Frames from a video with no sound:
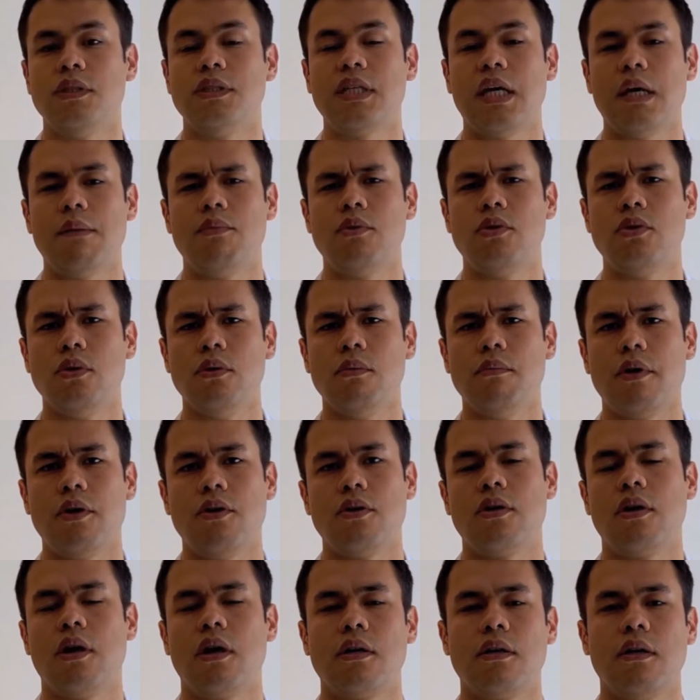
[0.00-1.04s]
with type 2
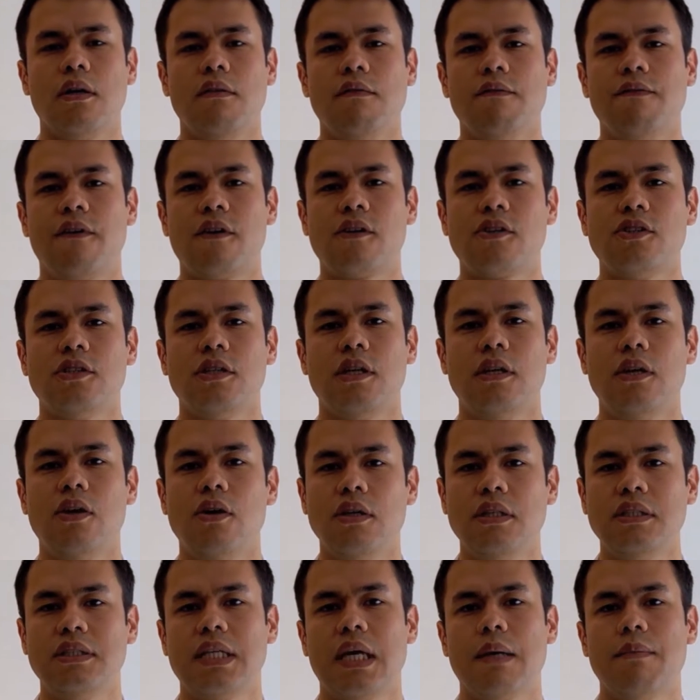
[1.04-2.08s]
myocardial infarction and
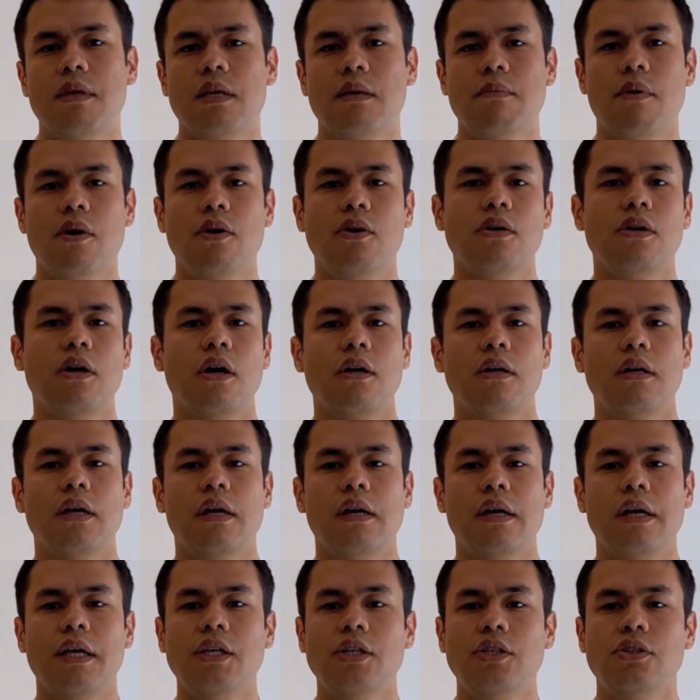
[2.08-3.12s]
non-ischemic
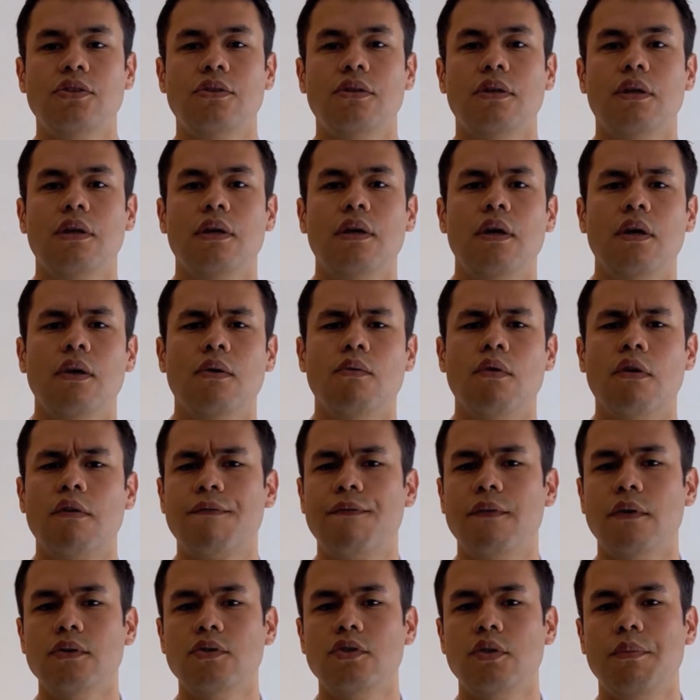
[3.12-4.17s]
myocardial injury were
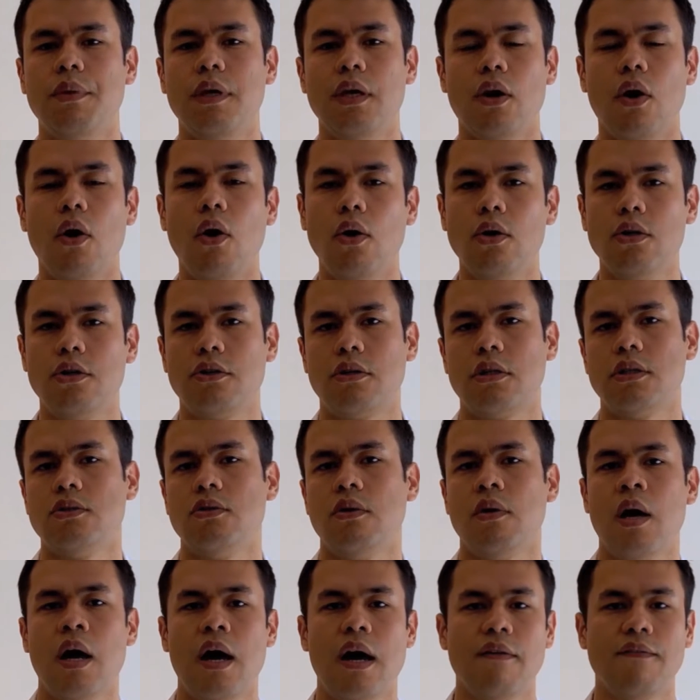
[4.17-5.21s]
found to be older and
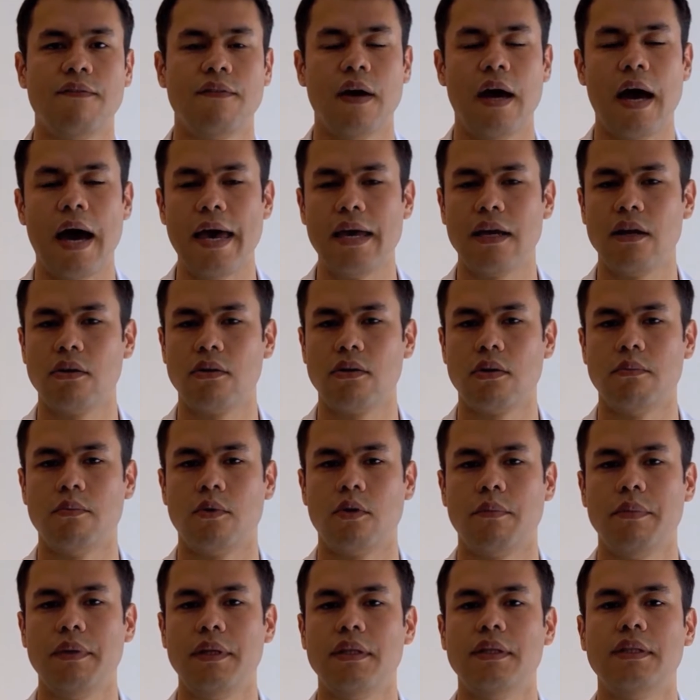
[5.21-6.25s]
to have higher
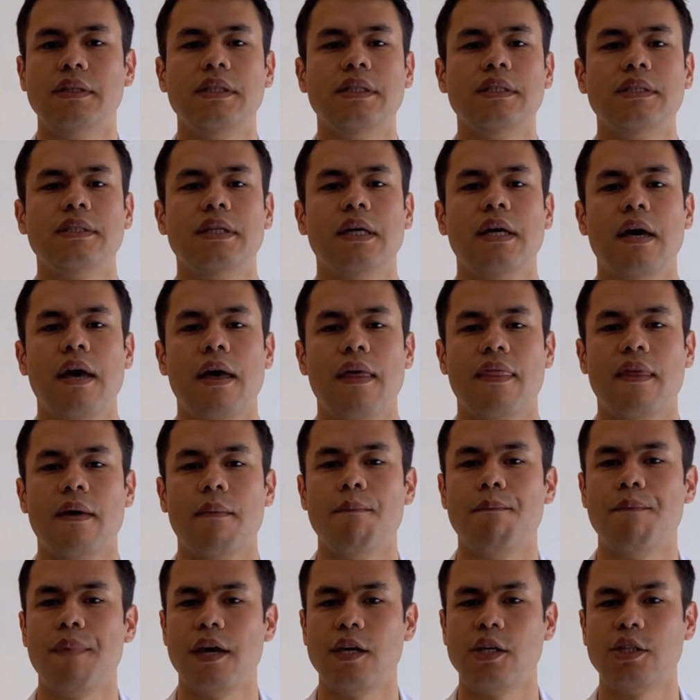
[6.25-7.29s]
comorbidities
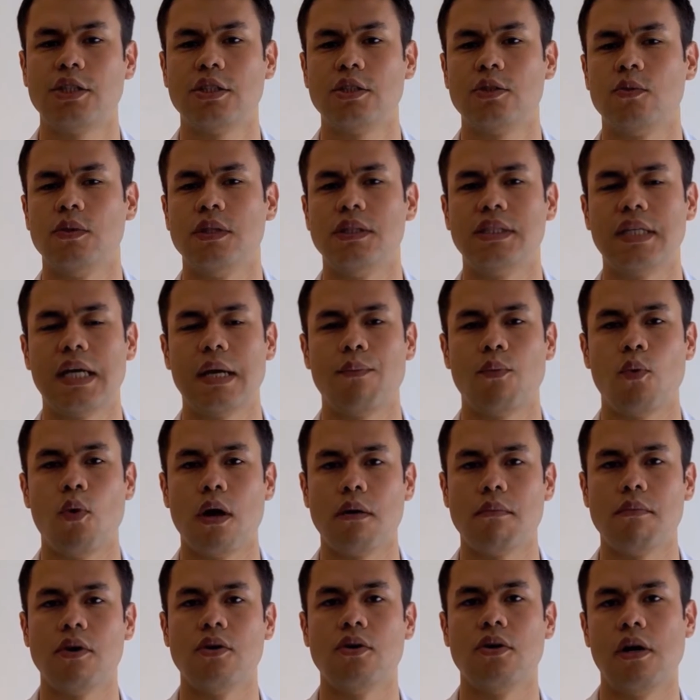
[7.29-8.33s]
than patients with type
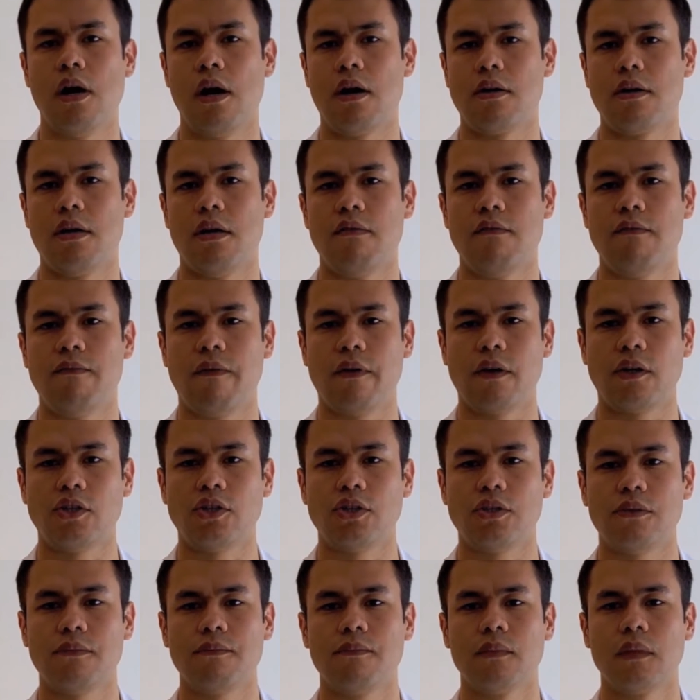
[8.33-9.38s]
1 myocardial
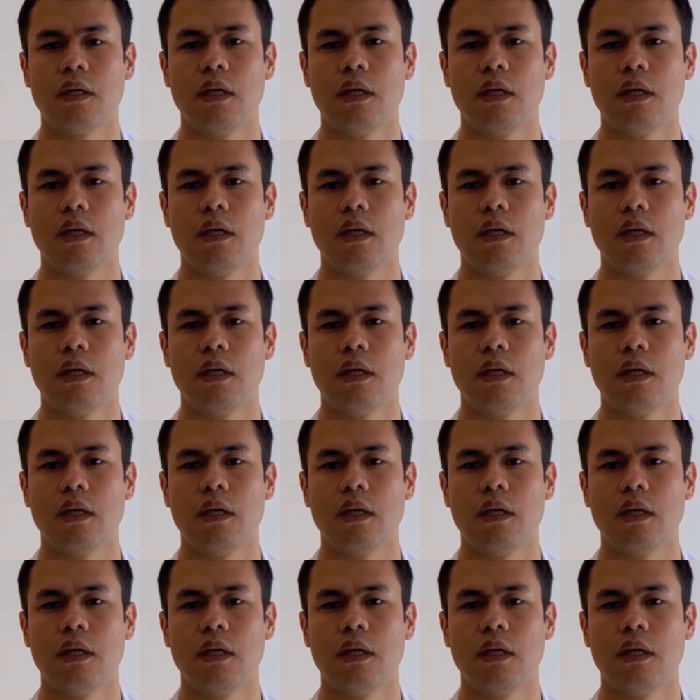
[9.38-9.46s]
infarction.